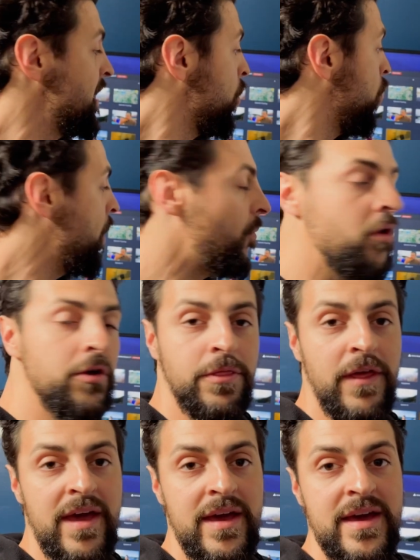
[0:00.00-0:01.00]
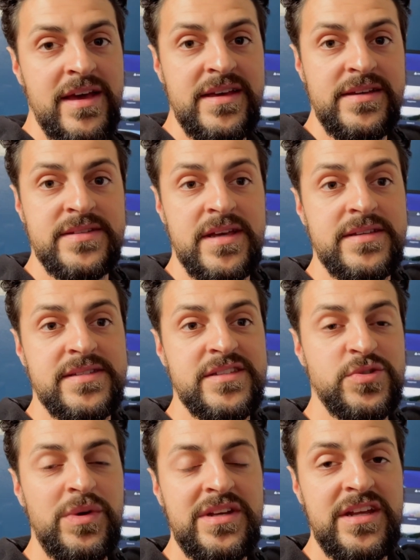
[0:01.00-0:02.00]
One more thing is,
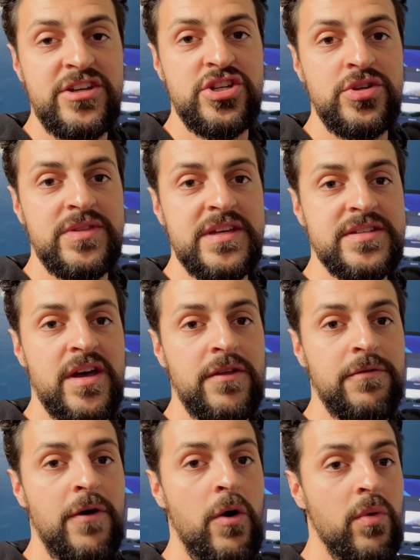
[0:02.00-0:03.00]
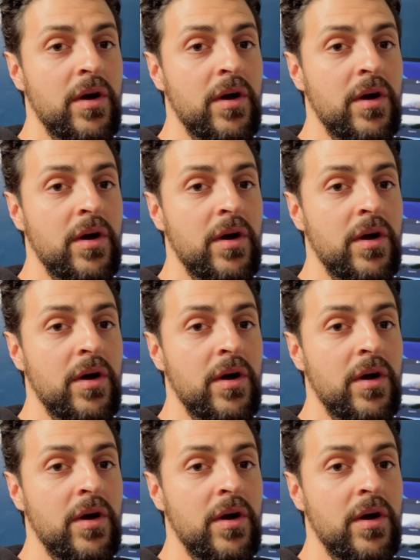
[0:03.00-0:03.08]
since we did shoot this on the phone,